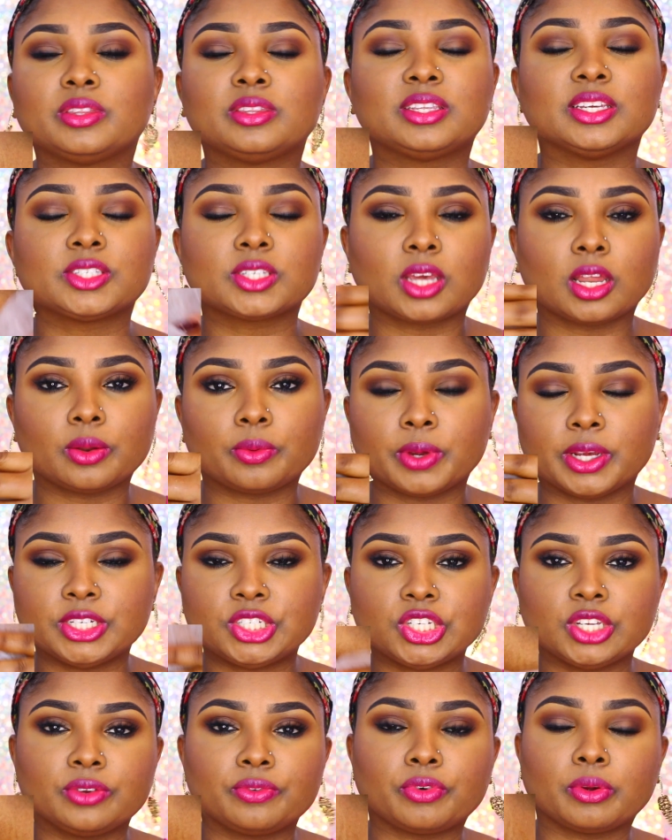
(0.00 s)

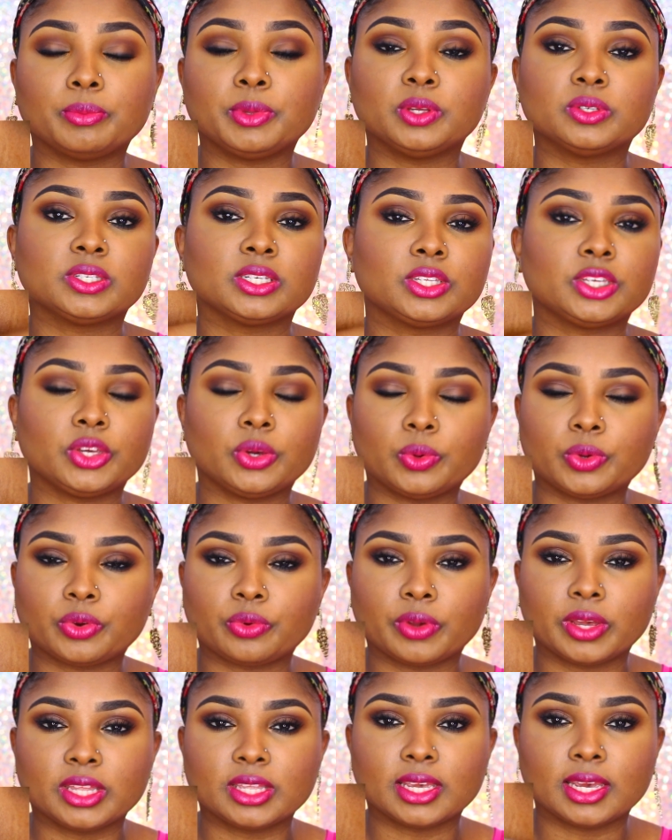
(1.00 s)
discoloration from using
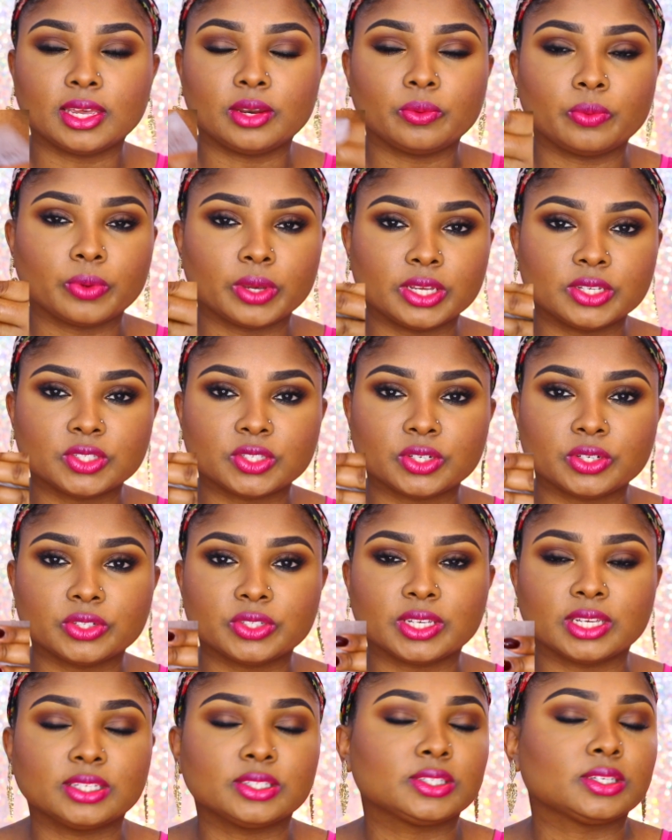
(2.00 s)
deodorant and
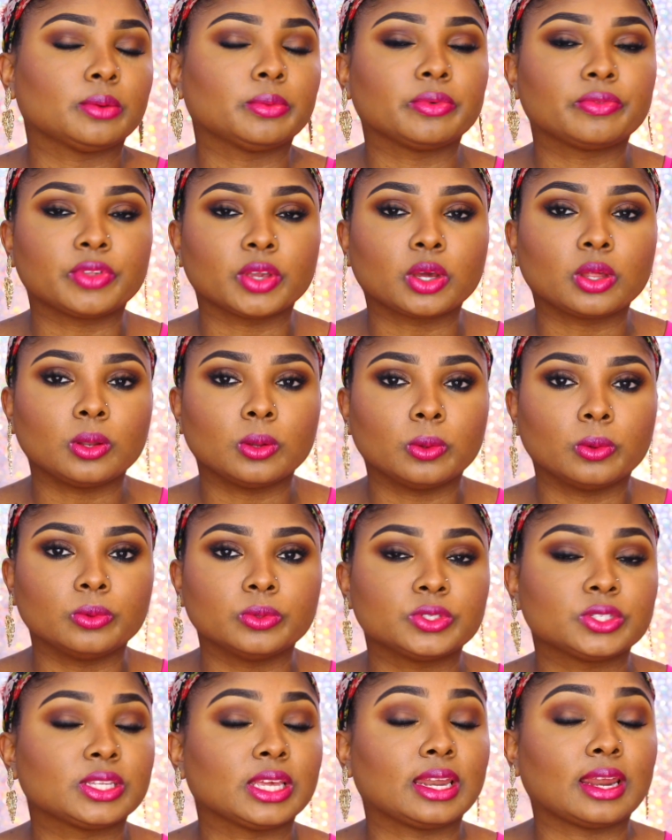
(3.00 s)
razors and some of the
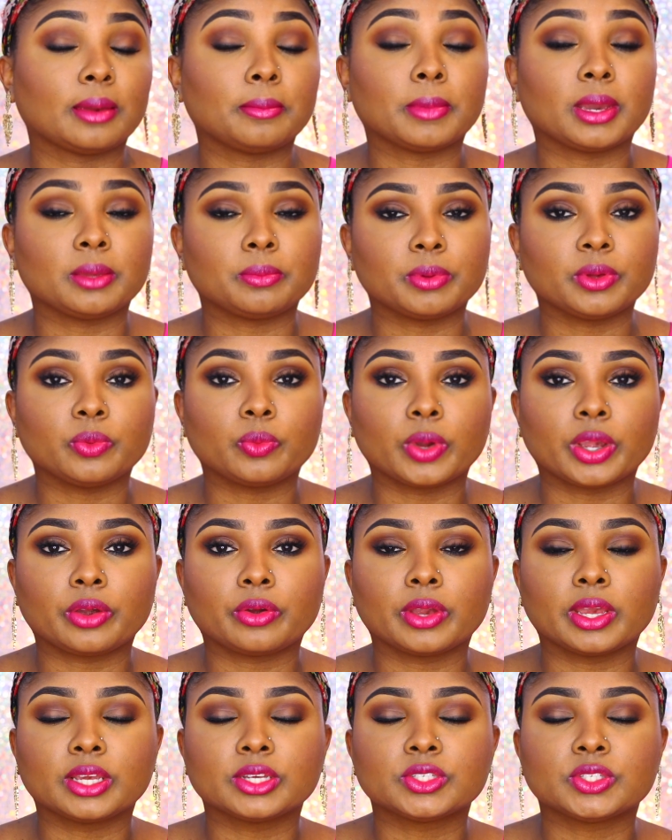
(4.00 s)
clothes that I might be
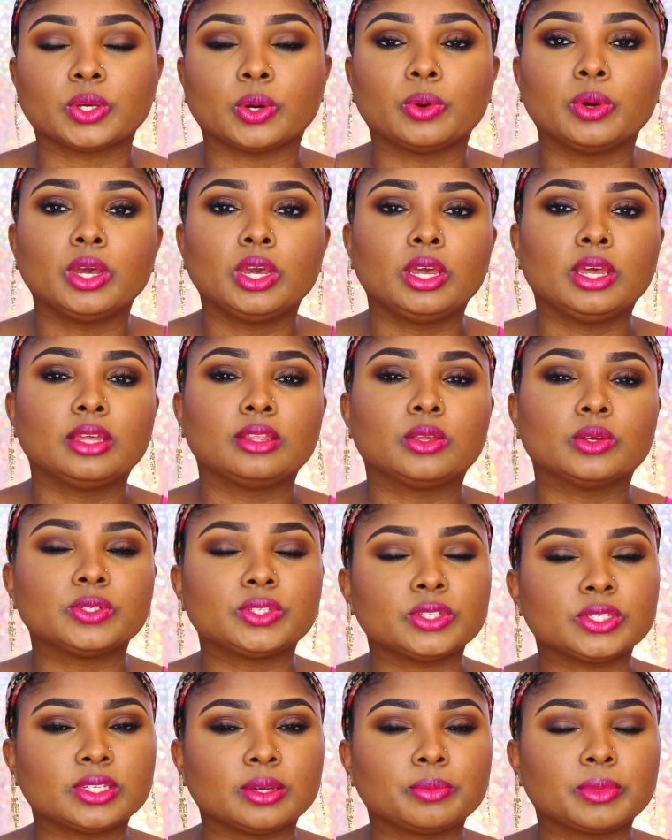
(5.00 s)
wearing. So
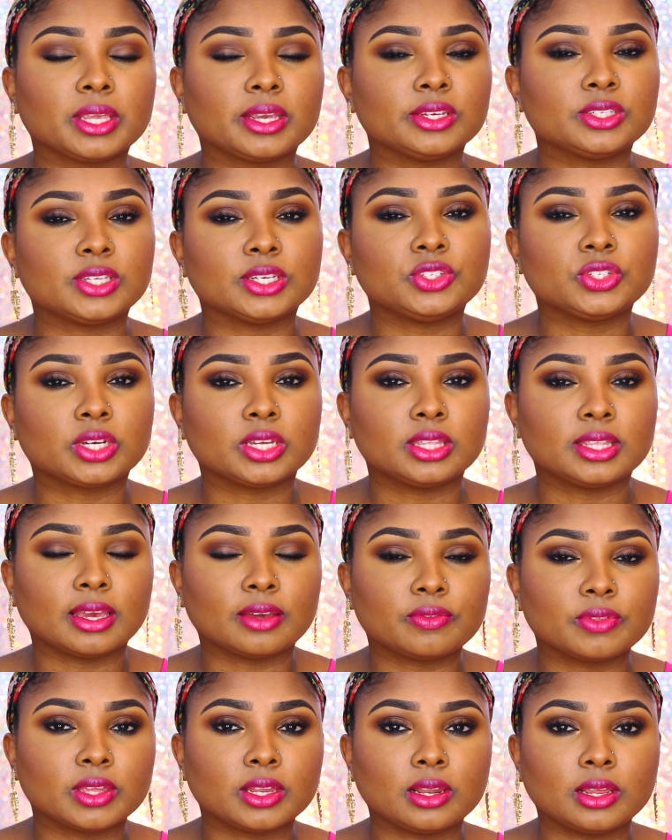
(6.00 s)
those are some things that you can
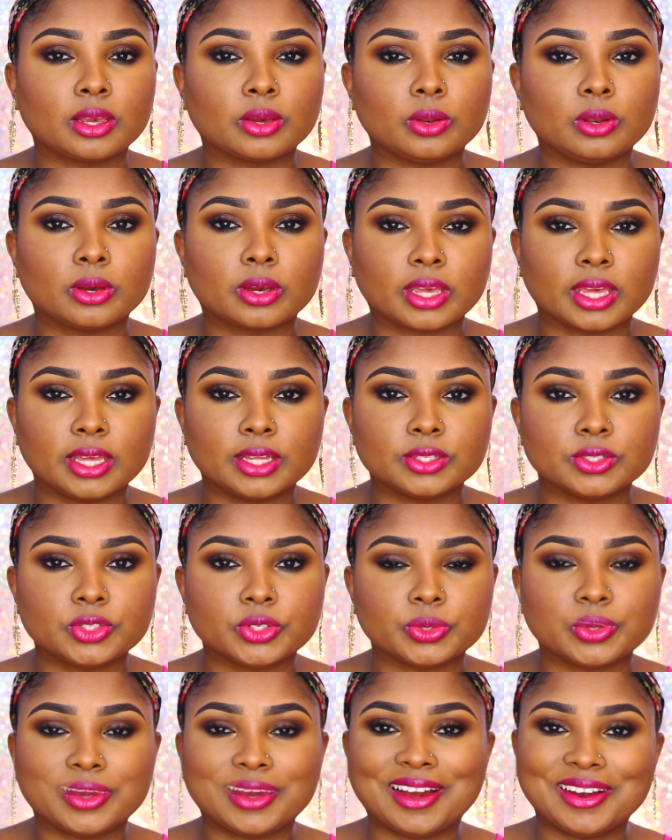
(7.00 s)
definitely look into.